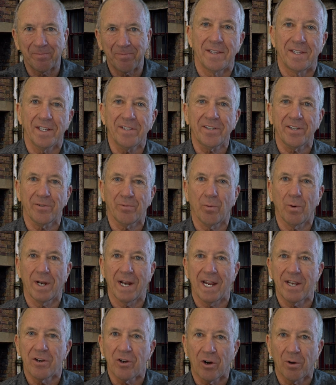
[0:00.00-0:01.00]
This is what
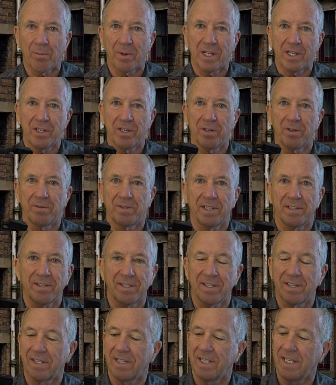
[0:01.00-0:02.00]
I normally use. This
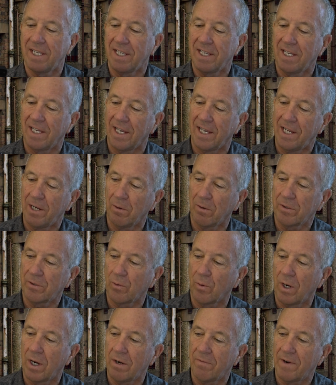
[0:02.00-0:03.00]
is the Hero
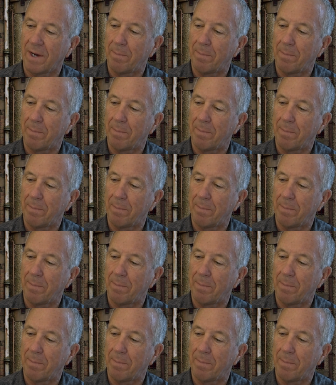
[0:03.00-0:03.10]
12.